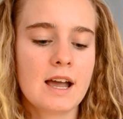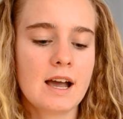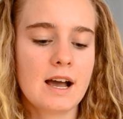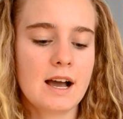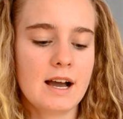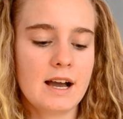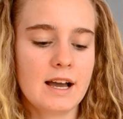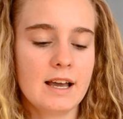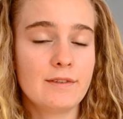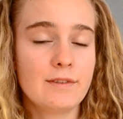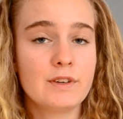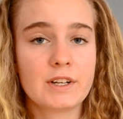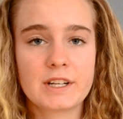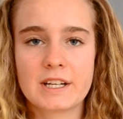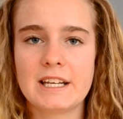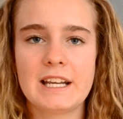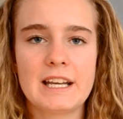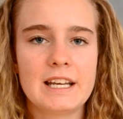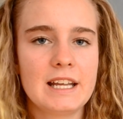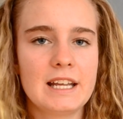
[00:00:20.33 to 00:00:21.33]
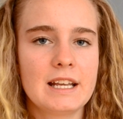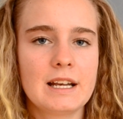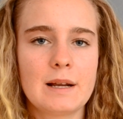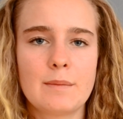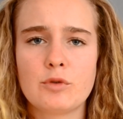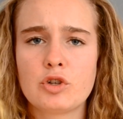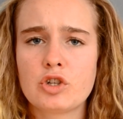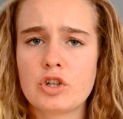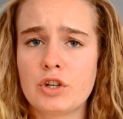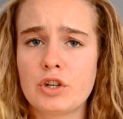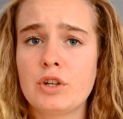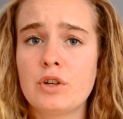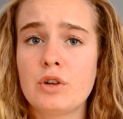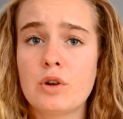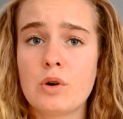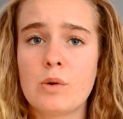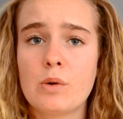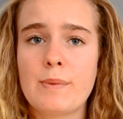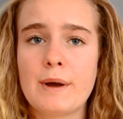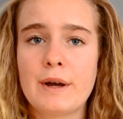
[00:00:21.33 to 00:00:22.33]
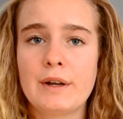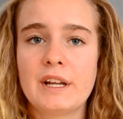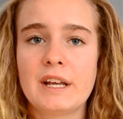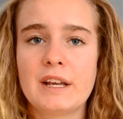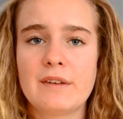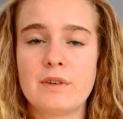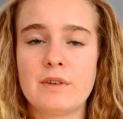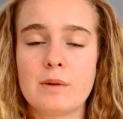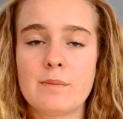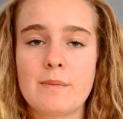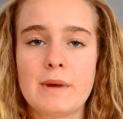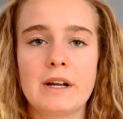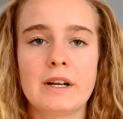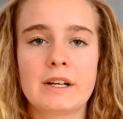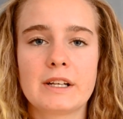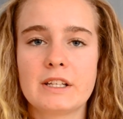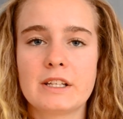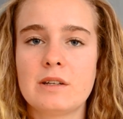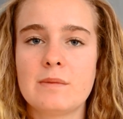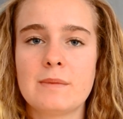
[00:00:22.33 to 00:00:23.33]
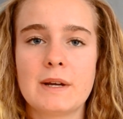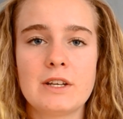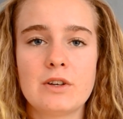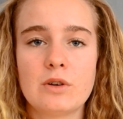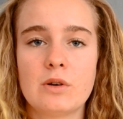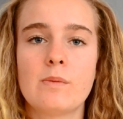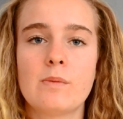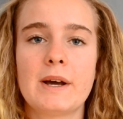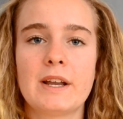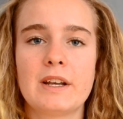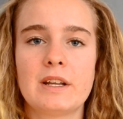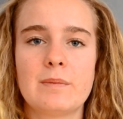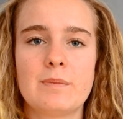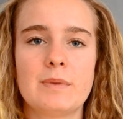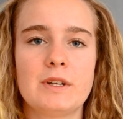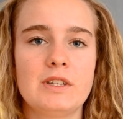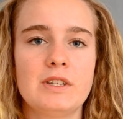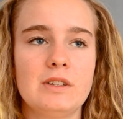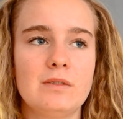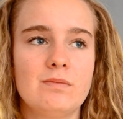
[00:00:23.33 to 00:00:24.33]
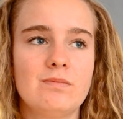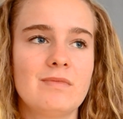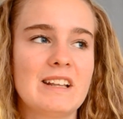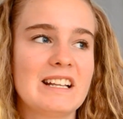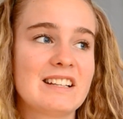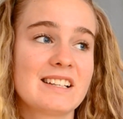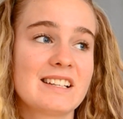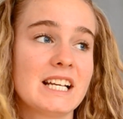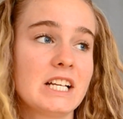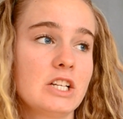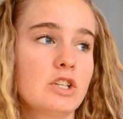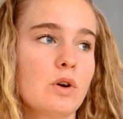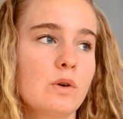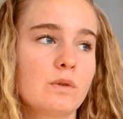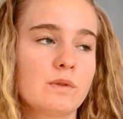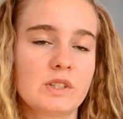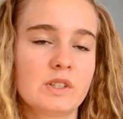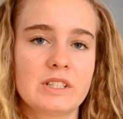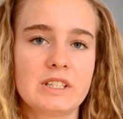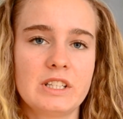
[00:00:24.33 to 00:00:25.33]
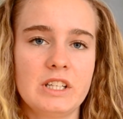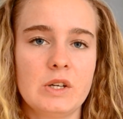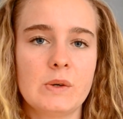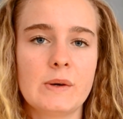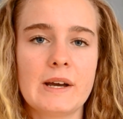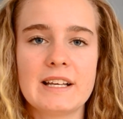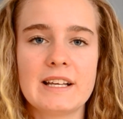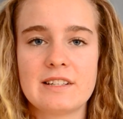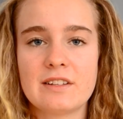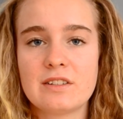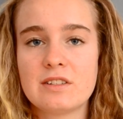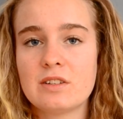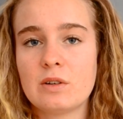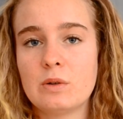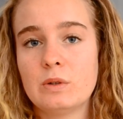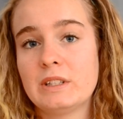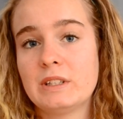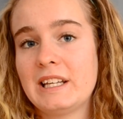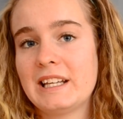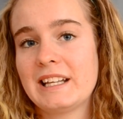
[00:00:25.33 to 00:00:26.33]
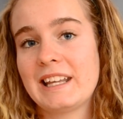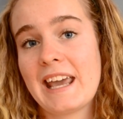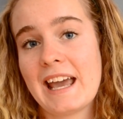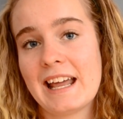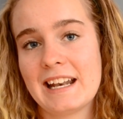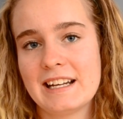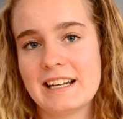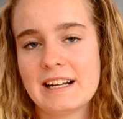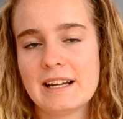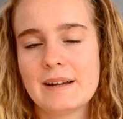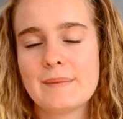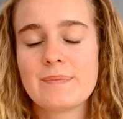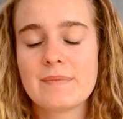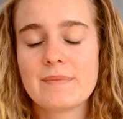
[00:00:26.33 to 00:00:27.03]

If you're Canadian, I'm sure you know about it. If you're American, you might know about it, but it's like Dover in the US, it's only in Canada.